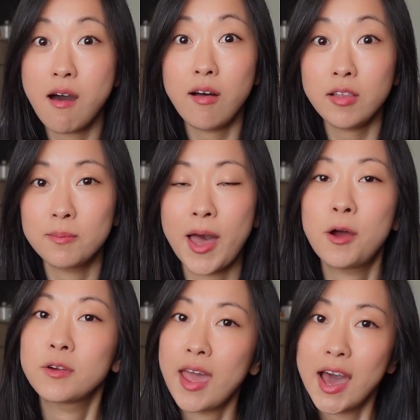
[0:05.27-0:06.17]
all
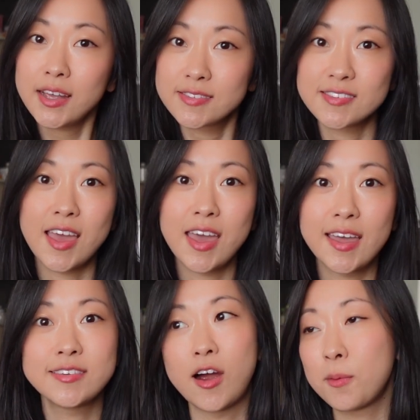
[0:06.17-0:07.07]
about cats
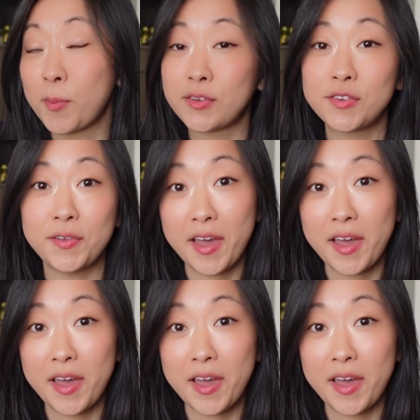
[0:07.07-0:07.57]
and our mental